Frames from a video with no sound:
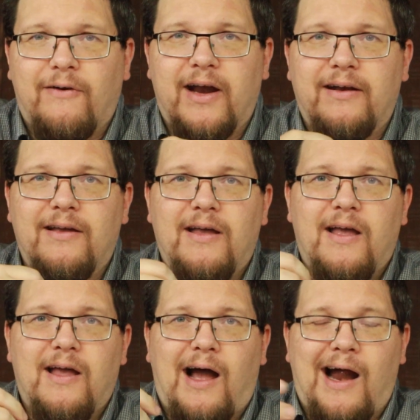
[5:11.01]
right?
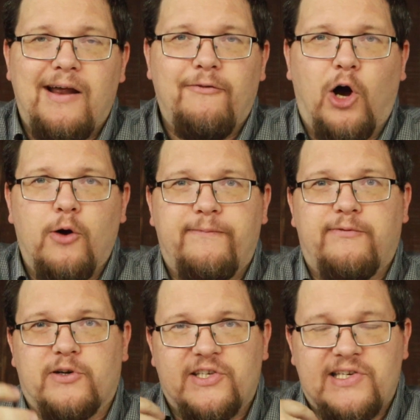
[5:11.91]
I have hope
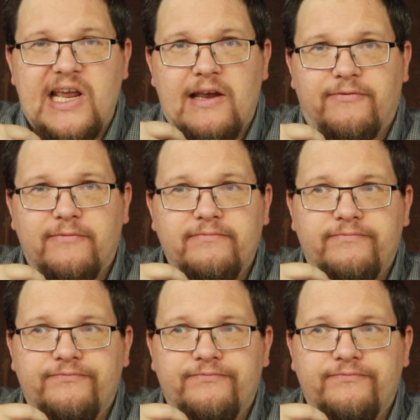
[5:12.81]
for Steve.